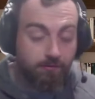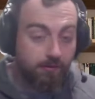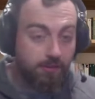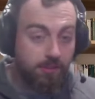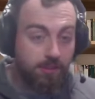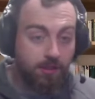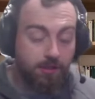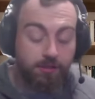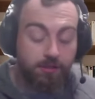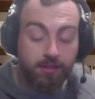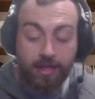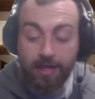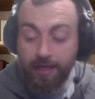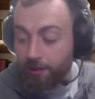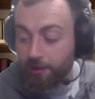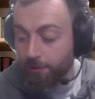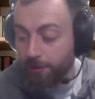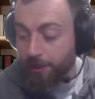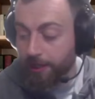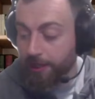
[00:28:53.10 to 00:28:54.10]
you know
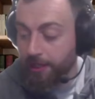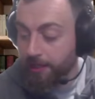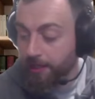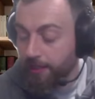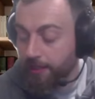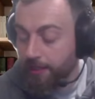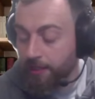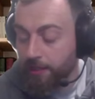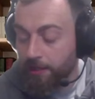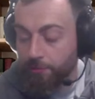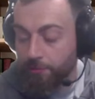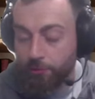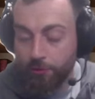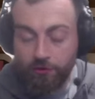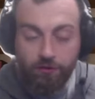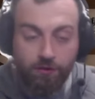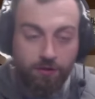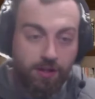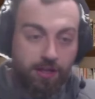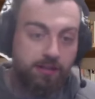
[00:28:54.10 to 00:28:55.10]
Kellaway, more
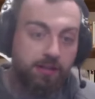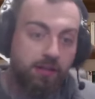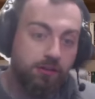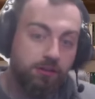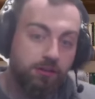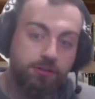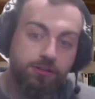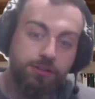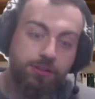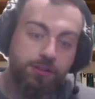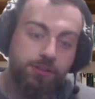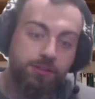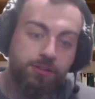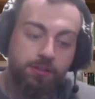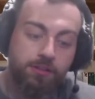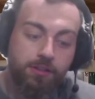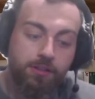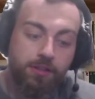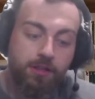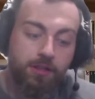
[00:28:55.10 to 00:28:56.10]
so than Daugunu.
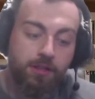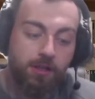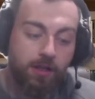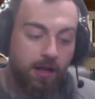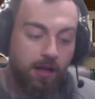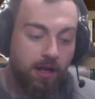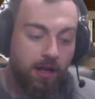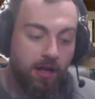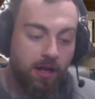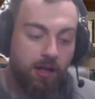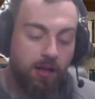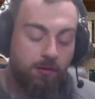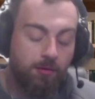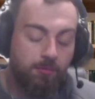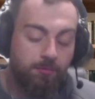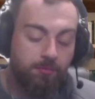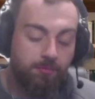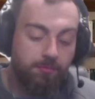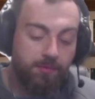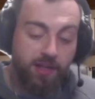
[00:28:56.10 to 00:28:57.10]
Um,
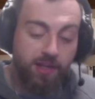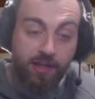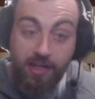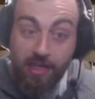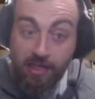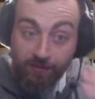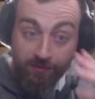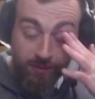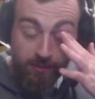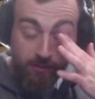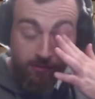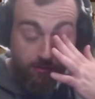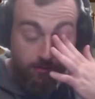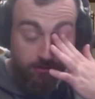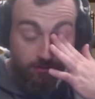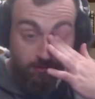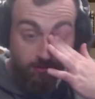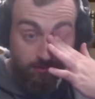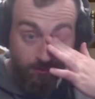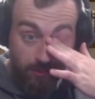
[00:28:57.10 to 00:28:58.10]
you know, even
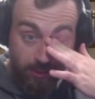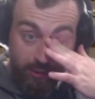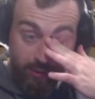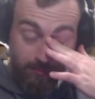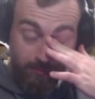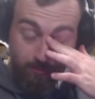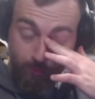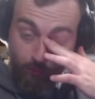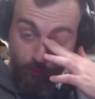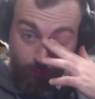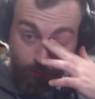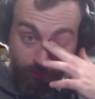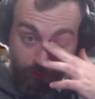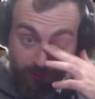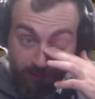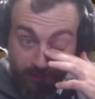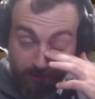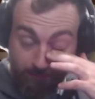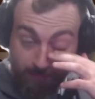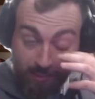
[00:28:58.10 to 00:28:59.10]
my boy
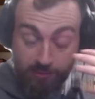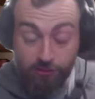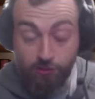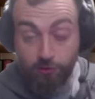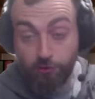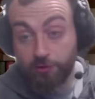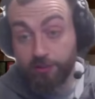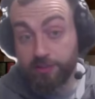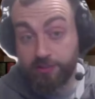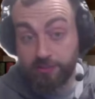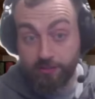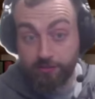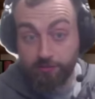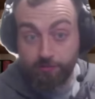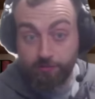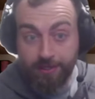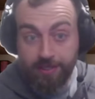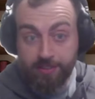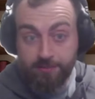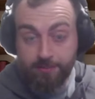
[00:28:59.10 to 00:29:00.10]
wonder Max Jorgensen,
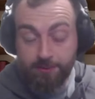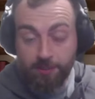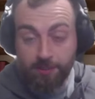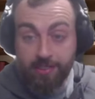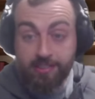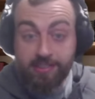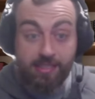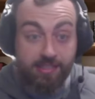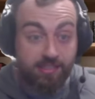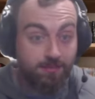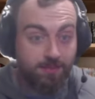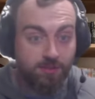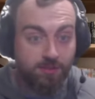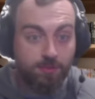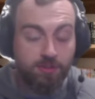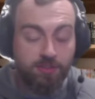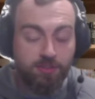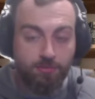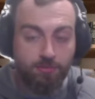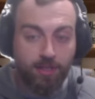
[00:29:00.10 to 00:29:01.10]
when he's been on, he's had some
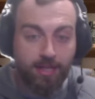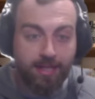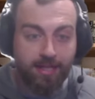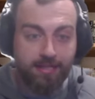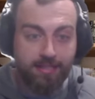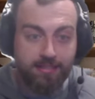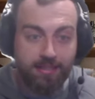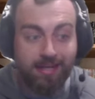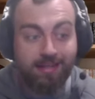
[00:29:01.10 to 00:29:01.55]
explosive plays. I